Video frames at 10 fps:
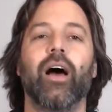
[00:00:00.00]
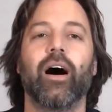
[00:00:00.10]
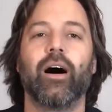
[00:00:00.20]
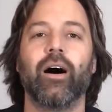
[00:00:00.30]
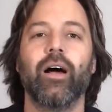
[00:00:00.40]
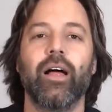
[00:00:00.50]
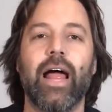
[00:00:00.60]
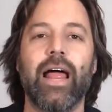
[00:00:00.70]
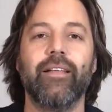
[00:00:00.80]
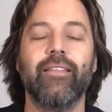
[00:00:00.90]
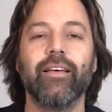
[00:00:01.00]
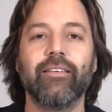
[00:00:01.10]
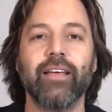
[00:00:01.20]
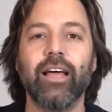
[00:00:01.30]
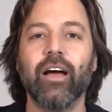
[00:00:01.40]
And
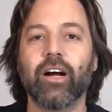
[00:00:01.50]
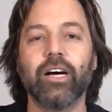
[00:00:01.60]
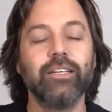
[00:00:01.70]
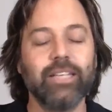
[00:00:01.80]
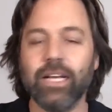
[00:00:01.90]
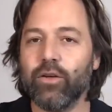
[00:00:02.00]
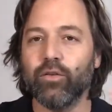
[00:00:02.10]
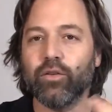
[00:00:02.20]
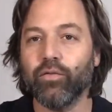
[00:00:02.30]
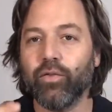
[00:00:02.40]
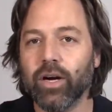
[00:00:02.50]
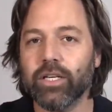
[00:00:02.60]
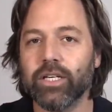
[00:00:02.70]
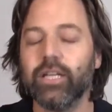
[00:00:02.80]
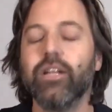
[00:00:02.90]
this continues to
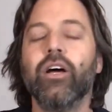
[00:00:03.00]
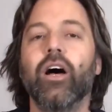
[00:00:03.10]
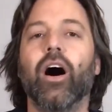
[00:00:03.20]
function